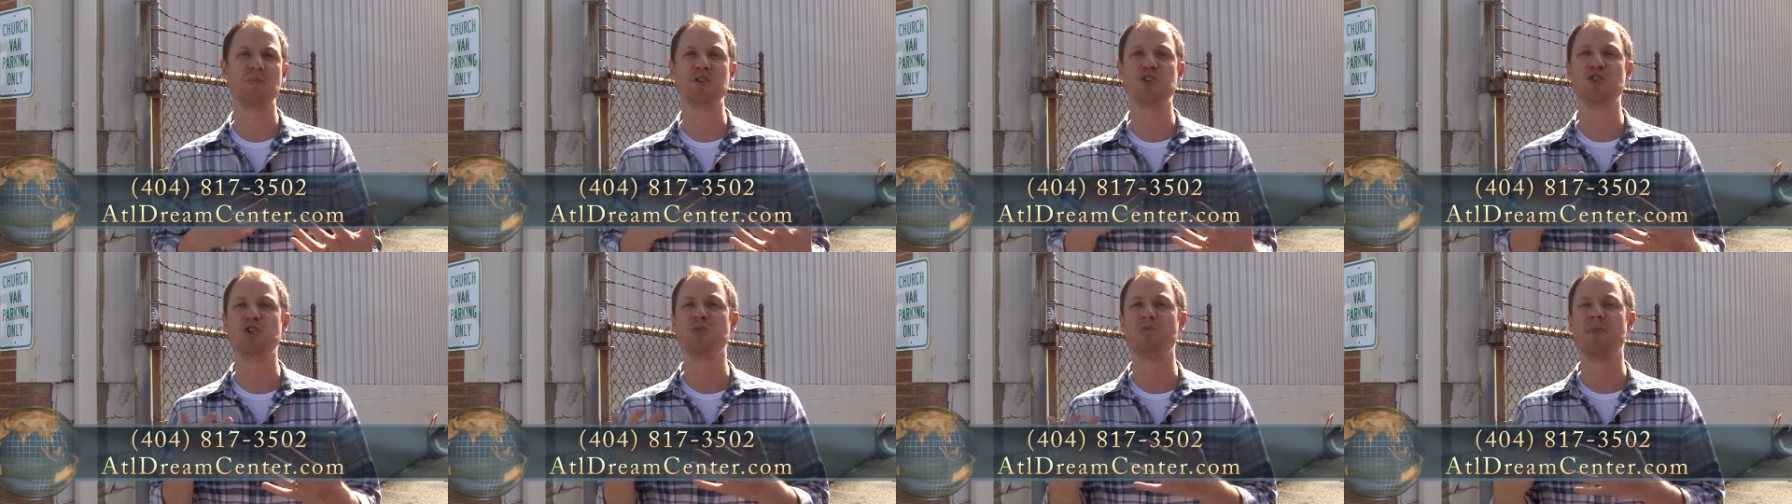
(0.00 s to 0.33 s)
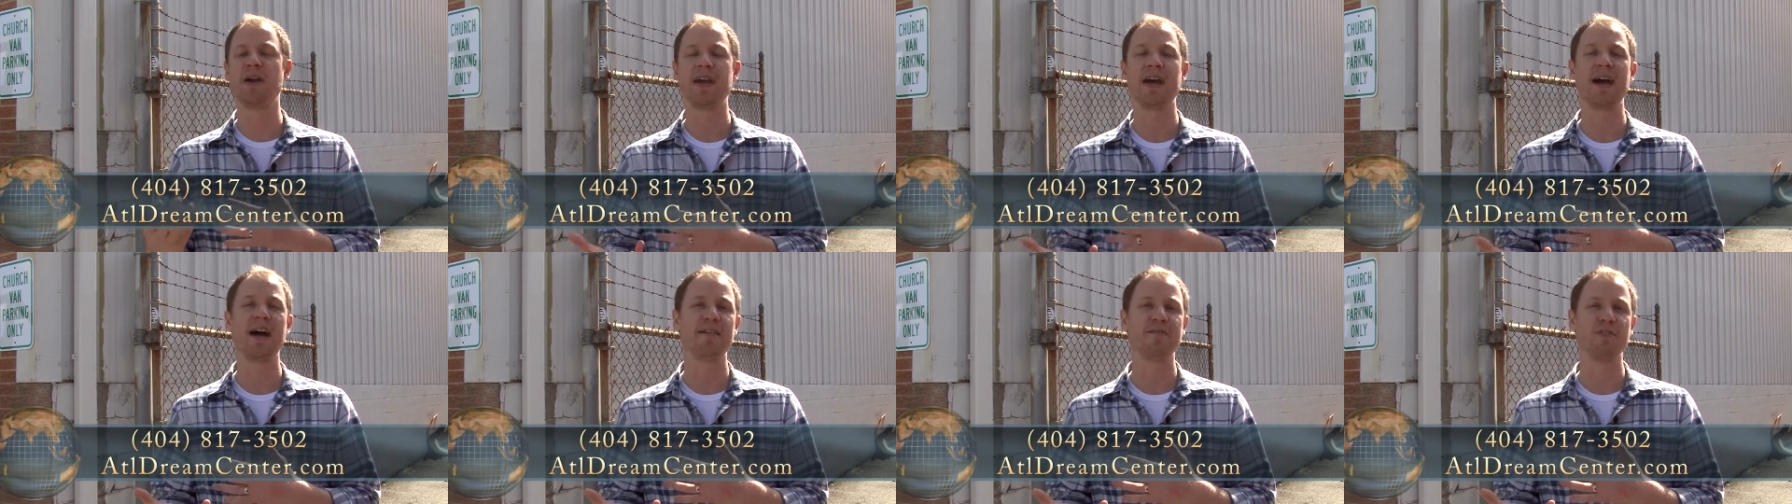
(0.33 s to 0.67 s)
but you
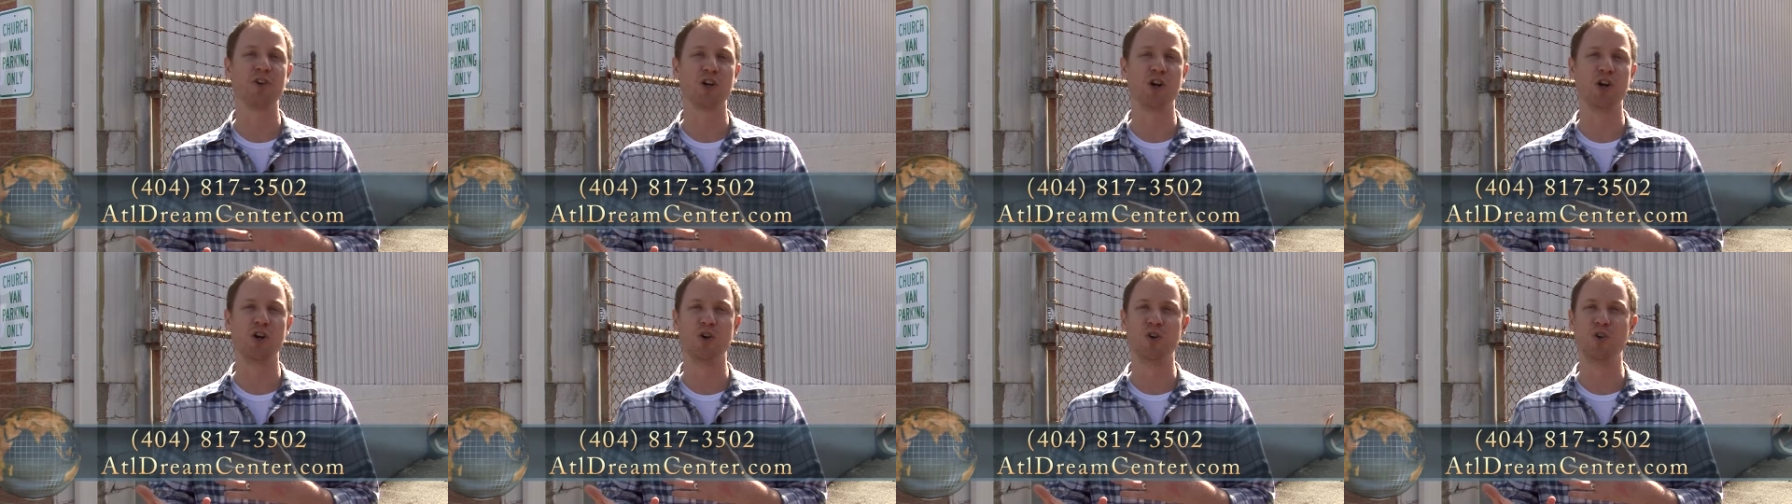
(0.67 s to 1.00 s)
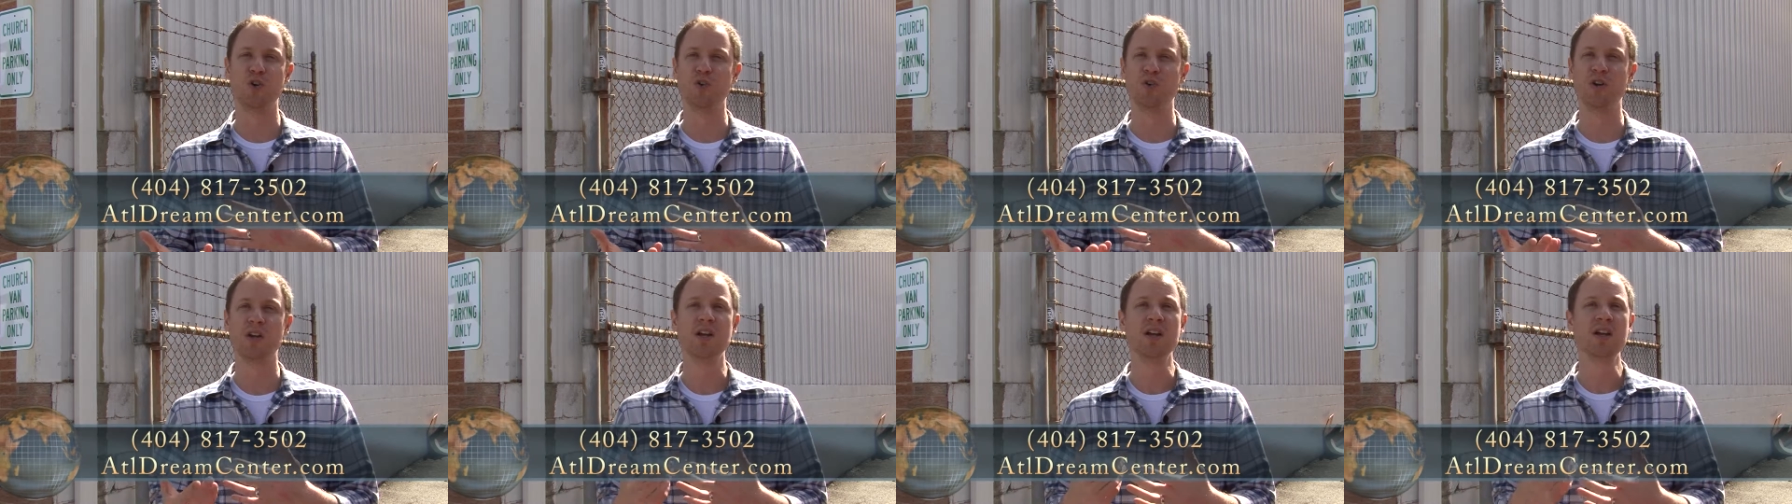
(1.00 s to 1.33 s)
may have your
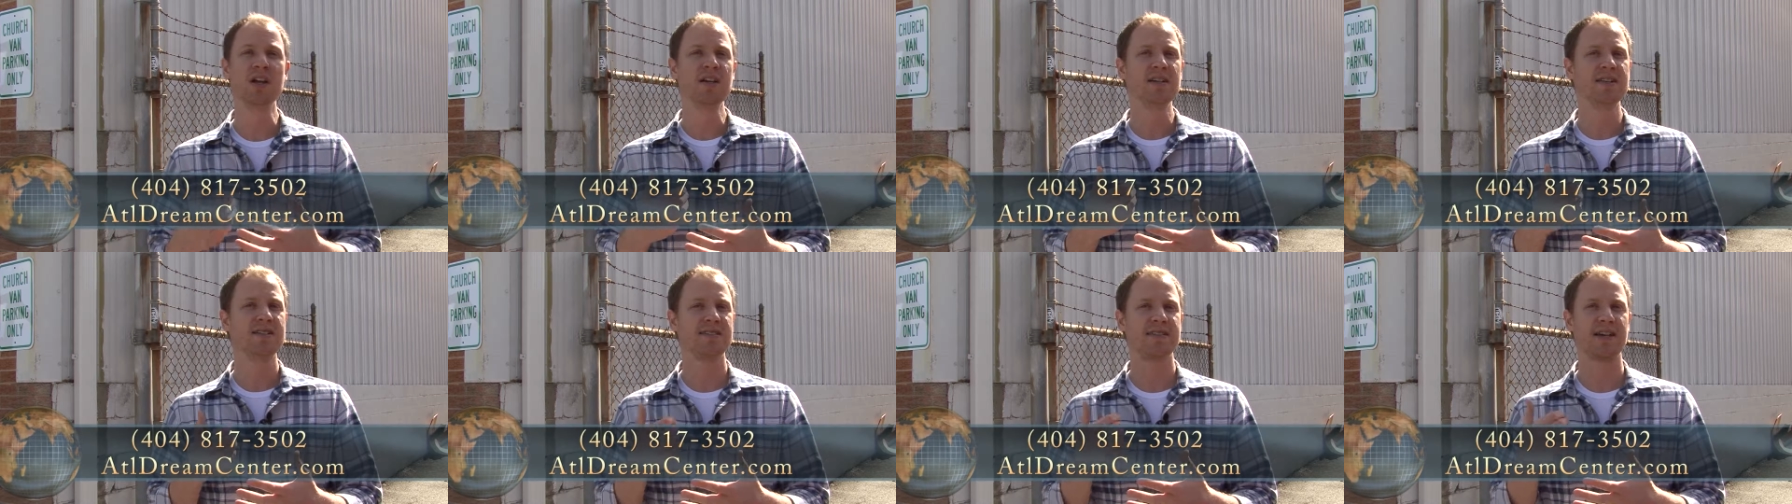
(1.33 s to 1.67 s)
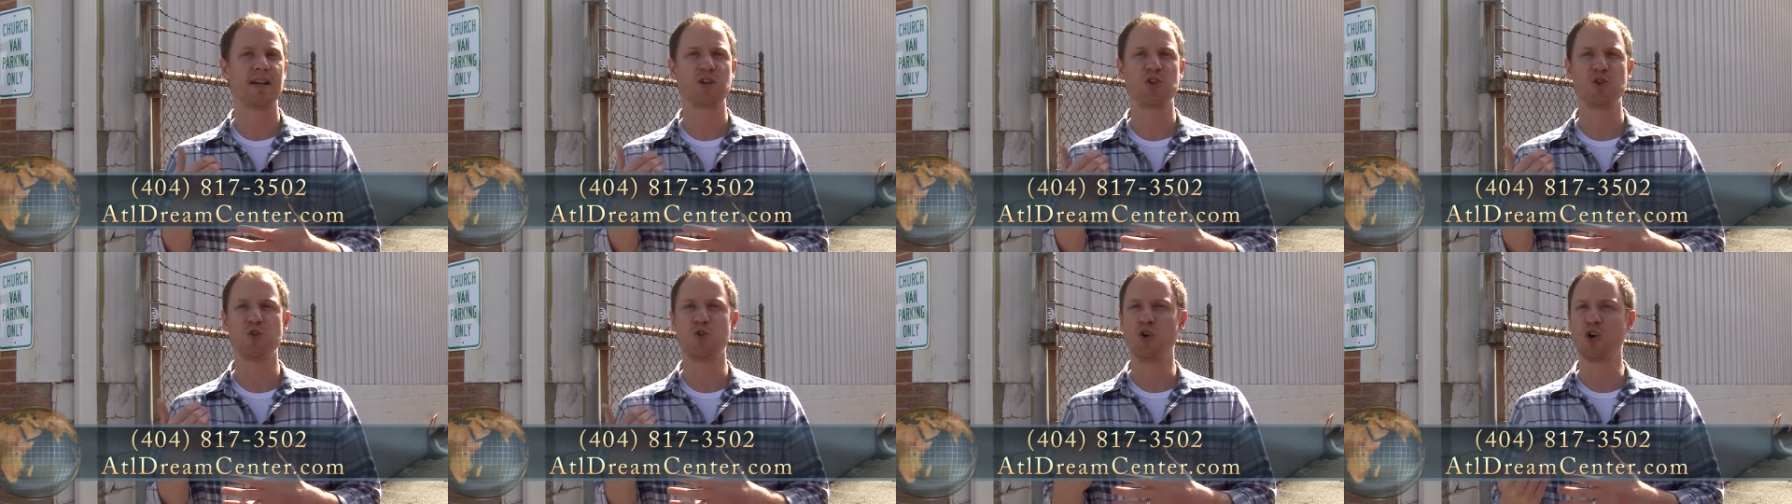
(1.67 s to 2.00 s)
own
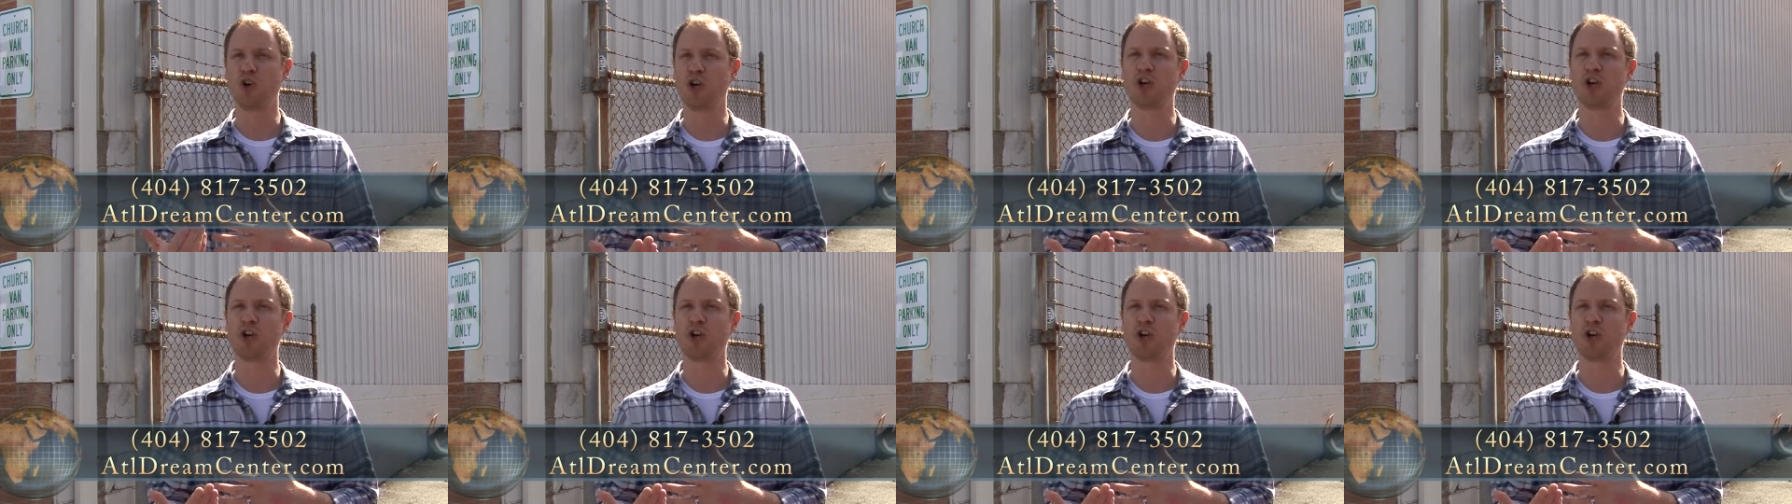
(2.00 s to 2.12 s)
sexual